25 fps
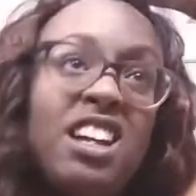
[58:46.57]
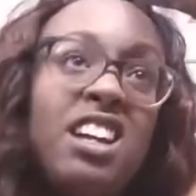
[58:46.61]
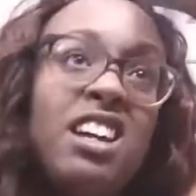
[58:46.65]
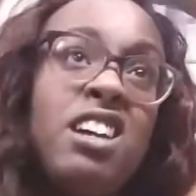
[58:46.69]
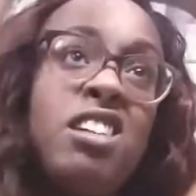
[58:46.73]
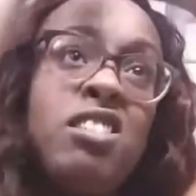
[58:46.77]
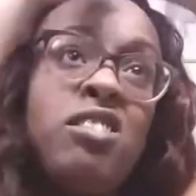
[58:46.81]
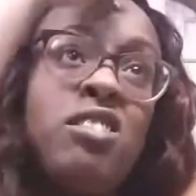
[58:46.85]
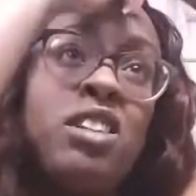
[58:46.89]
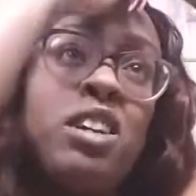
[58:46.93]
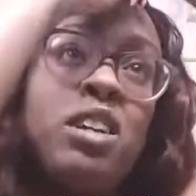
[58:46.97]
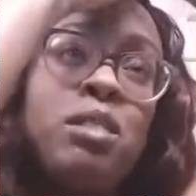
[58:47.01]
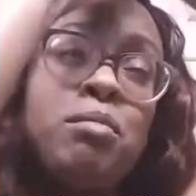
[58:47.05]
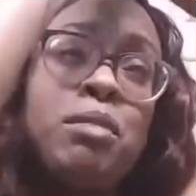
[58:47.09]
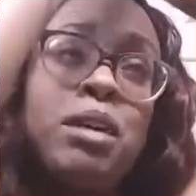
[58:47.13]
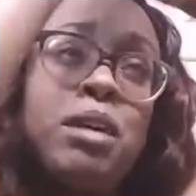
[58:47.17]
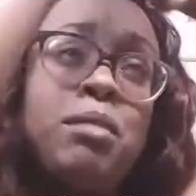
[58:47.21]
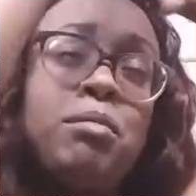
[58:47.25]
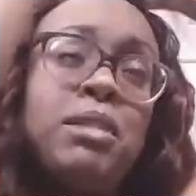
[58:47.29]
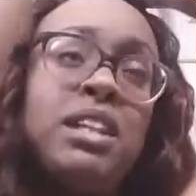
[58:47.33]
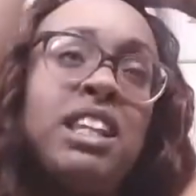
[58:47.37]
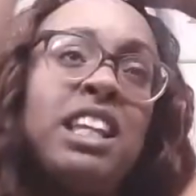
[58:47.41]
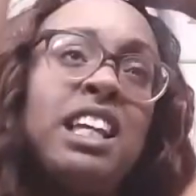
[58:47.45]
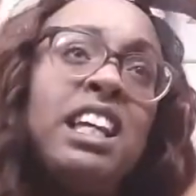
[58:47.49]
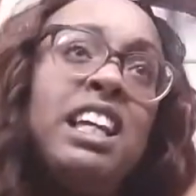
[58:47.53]
I ran my
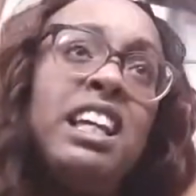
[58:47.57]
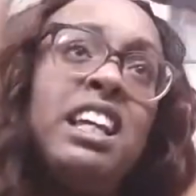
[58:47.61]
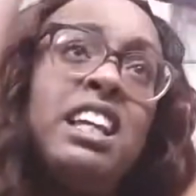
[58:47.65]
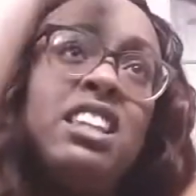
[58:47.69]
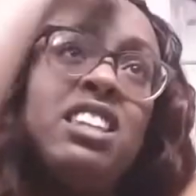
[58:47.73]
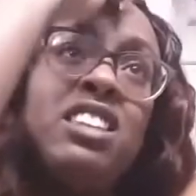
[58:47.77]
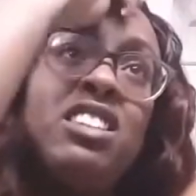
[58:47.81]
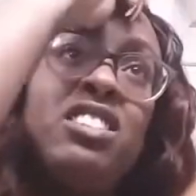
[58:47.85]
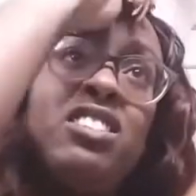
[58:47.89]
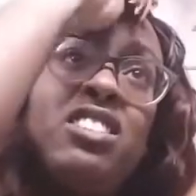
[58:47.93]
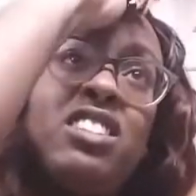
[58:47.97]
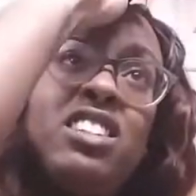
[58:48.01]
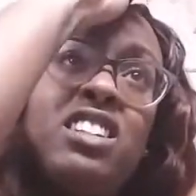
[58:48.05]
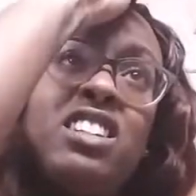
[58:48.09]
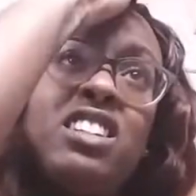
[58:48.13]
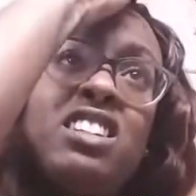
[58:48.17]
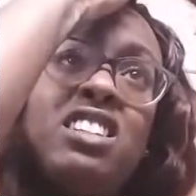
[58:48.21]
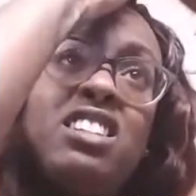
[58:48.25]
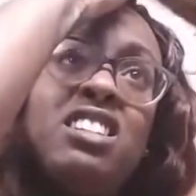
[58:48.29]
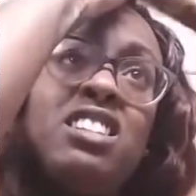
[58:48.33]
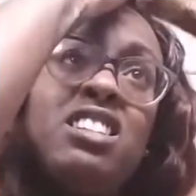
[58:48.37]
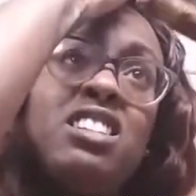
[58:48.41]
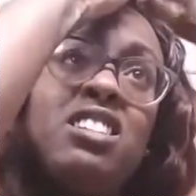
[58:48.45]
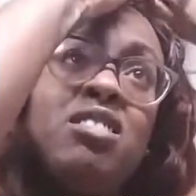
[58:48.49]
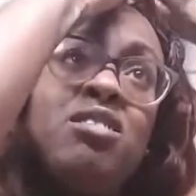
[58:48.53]
blade through
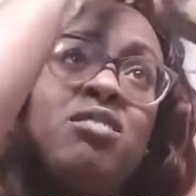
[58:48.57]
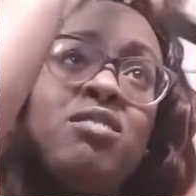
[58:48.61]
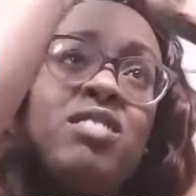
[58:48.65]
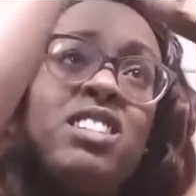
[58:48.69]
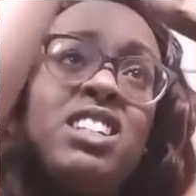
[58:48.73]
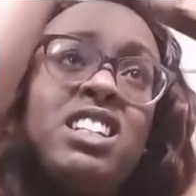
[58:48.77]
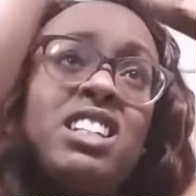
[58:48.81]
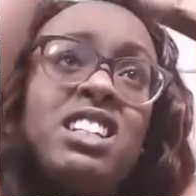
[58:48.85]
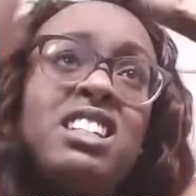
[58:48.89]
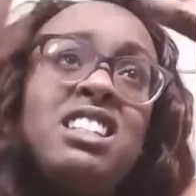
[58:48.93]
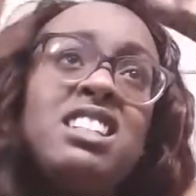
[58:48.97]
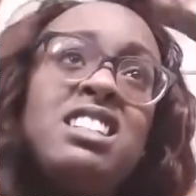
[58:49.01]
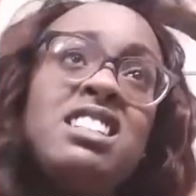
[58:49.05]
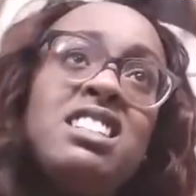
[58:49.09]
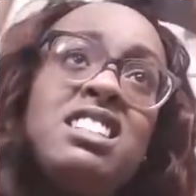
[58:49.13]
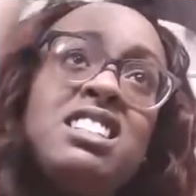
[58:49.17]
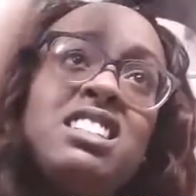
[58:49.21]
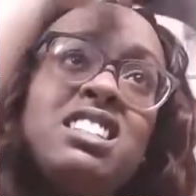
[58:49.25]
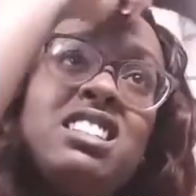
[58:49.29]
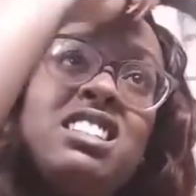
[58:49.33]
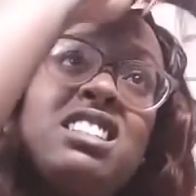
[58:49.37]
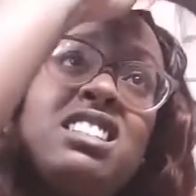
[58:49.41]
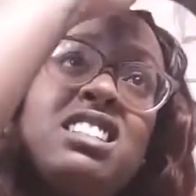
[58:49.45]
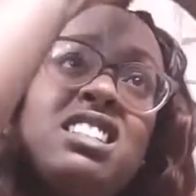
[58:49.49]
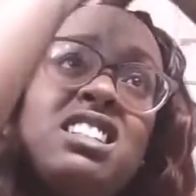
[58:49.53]
it a little bit
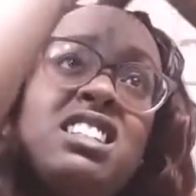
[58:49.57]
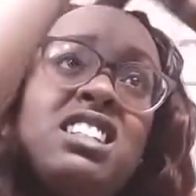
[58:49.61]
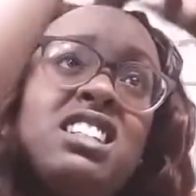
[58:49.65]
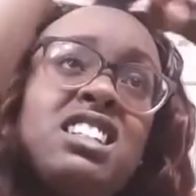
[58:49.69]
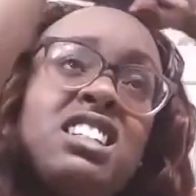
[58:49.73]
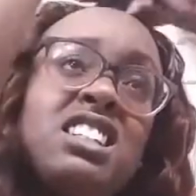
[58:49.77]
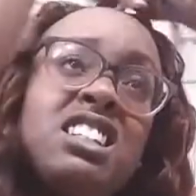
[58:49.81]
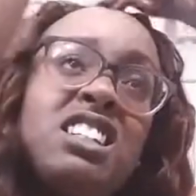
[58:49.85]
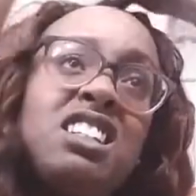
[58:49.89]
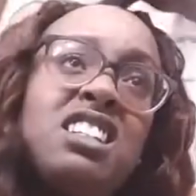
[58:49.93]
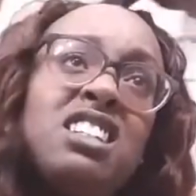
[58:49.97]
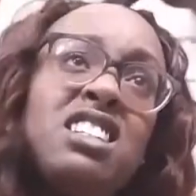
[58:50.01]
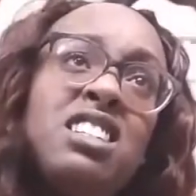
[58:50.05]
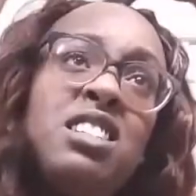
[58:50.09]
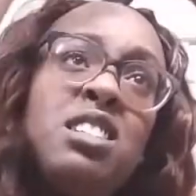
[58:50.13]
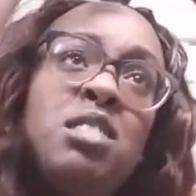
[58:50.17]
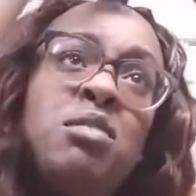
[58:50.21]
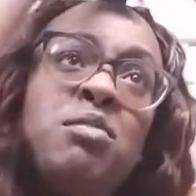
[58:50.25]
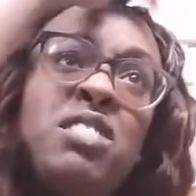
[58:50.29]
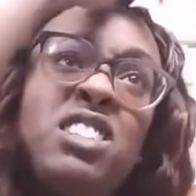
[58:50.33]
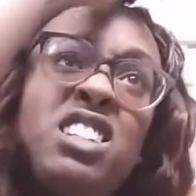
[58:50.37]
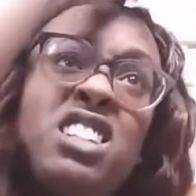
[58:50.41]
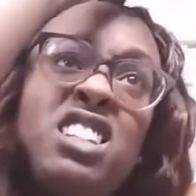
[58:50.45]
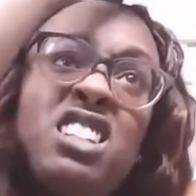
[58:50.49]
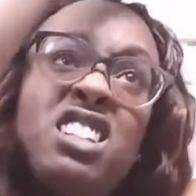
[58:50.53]
to get a little
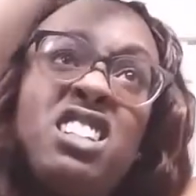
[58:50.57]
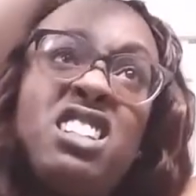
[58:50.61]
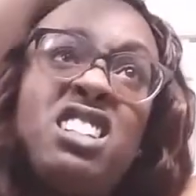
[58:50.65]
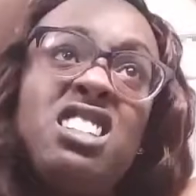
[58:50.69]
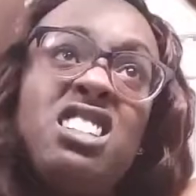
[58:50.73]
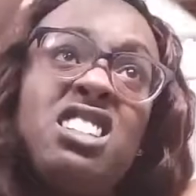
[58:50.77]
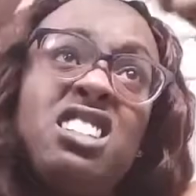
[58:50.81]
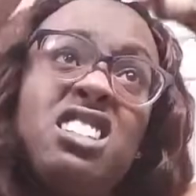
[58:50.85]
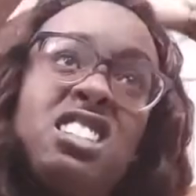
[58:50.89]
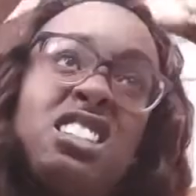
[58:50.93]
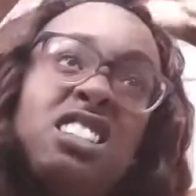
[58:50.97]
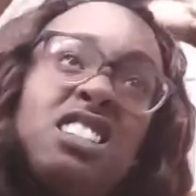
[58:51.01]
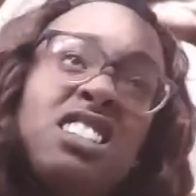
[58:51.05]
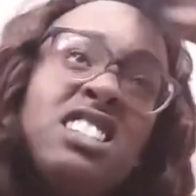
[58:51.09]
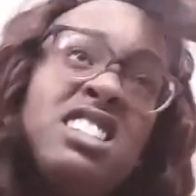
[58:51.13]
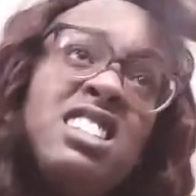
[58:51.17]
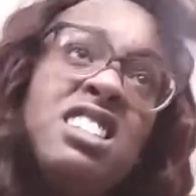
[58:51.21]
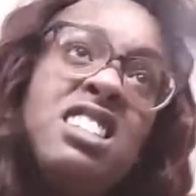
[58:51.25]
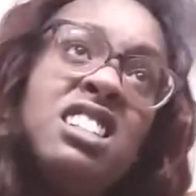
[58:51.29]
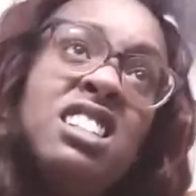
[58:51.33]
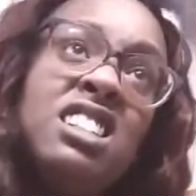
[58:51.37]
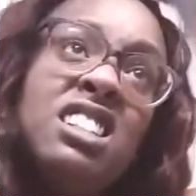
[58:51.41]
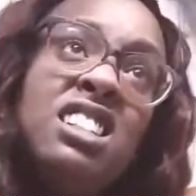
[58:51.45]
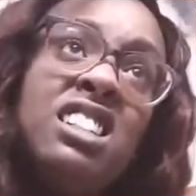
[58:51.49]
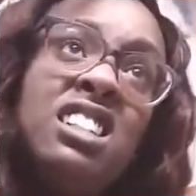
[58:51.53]
bit of a
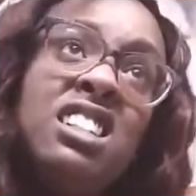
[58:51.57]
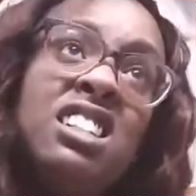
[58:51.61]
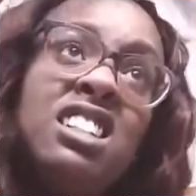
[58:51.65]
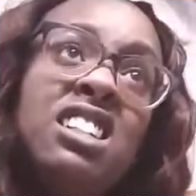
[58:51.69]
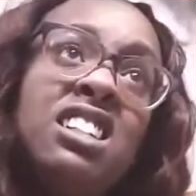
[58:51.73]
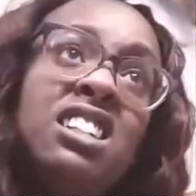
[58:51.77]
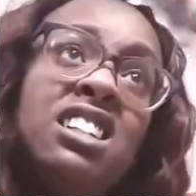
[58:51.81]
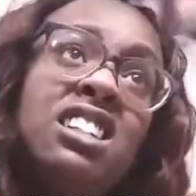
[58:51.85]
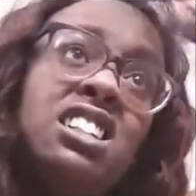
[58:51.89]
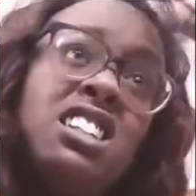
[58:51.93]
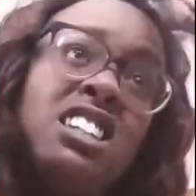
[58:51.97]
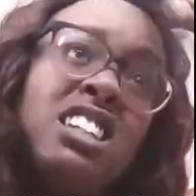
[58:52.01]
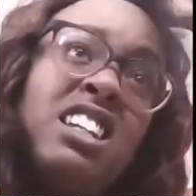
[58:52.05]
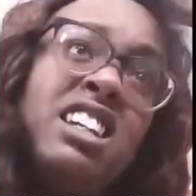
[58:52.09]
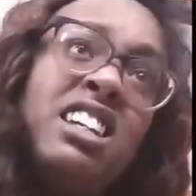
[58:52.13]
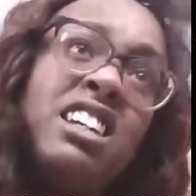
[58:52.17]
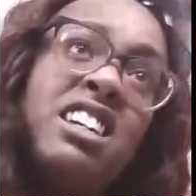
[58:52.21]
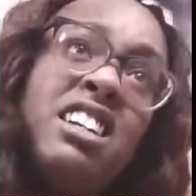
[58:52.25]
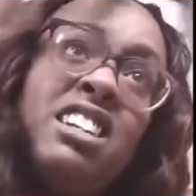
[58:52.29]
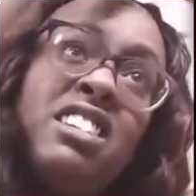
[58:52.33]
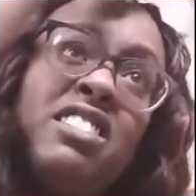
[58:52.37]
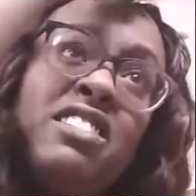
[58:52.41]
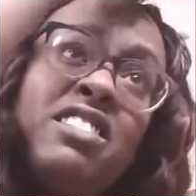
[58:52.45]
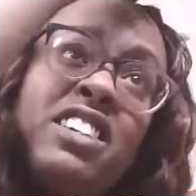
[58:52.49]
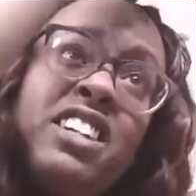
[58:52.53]

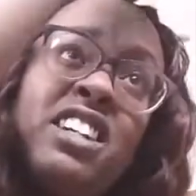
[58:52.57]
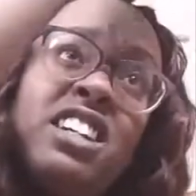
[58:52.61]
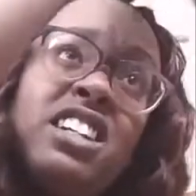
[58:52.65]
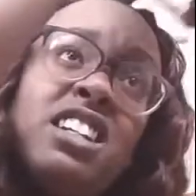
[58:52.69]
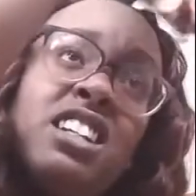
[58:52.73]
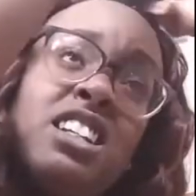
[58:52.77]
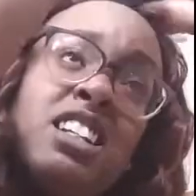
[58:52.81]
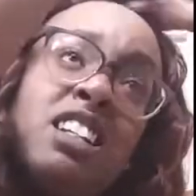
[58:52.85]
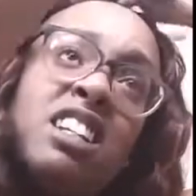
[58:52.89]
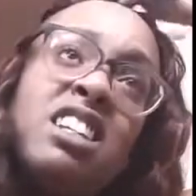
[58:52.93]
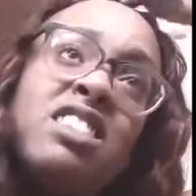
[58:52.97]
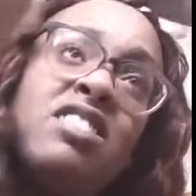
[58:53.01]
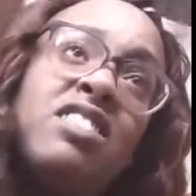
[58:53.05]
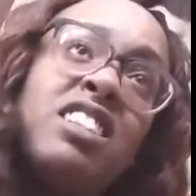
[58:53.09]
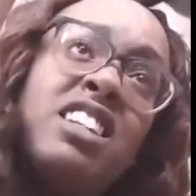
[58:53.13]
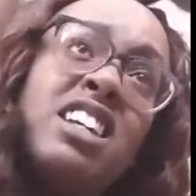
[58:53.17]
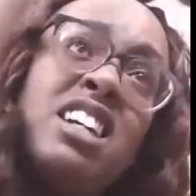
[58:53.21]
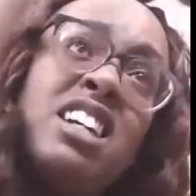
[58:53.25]
layered effect in there, but